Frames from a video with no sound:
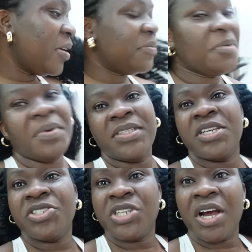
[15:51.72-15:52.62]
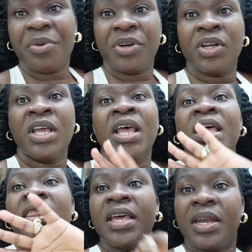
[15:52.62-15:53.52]
but yeah, I'm about to take a shower.
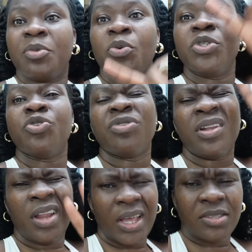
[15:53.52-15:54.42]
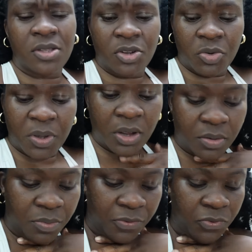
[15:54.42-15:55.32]
Then I'm going to relax a little
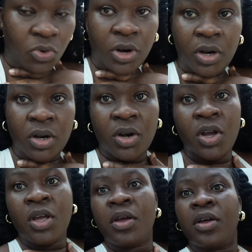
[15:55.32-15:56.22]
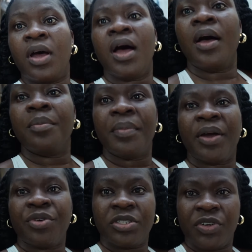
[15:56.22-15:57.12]
bit before uh, my
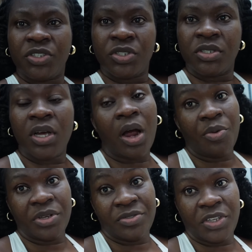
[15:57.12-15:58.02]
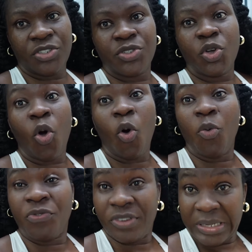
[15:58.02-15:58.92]
reservations, our reservations,
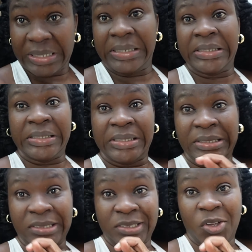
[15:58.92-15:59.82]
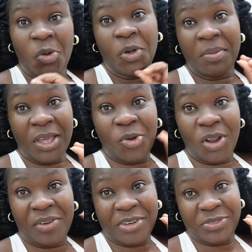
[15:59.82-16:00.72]
hopefully. We make
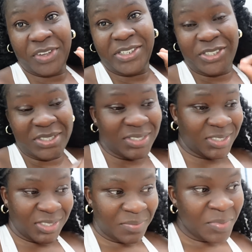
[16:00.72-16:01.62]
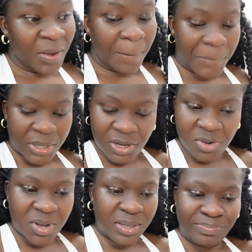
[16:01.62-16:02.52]
all our reservations. but you know
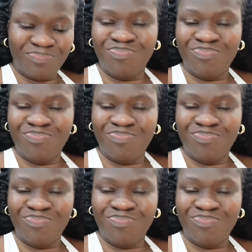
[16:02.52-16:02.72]
what?